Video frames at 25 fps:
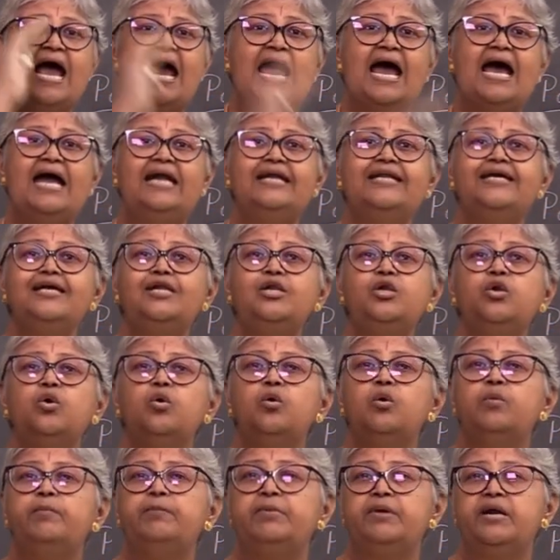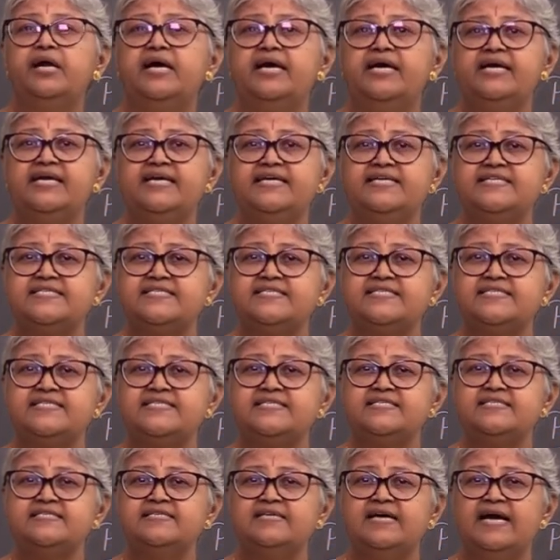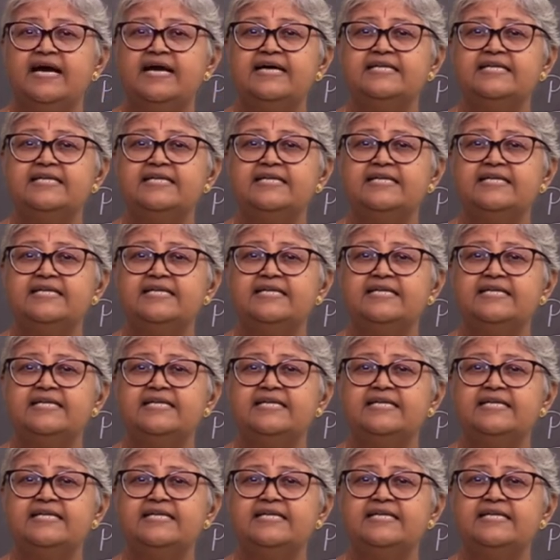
at a low price.